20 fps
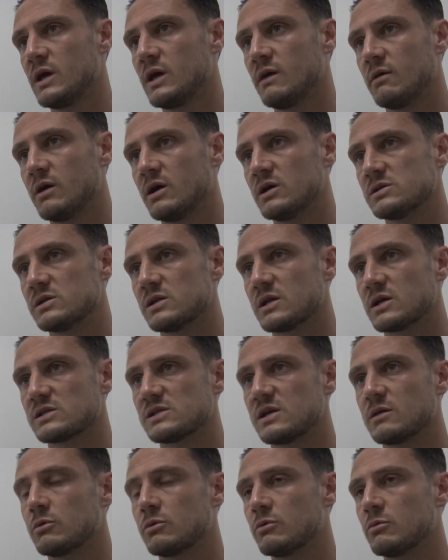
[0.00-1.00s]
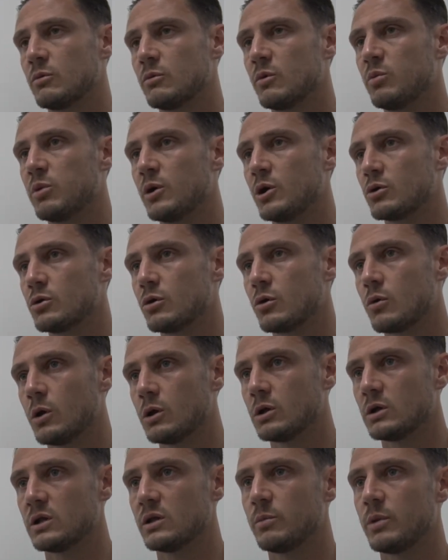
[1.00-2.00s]
Yeah, it is. And like I said, we put good
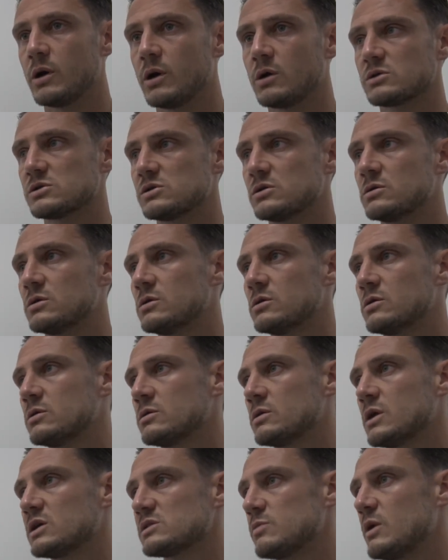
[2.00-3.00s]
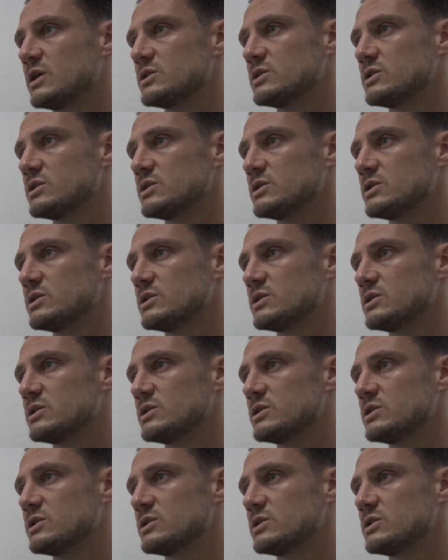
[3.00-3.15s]
quality in the box, and that's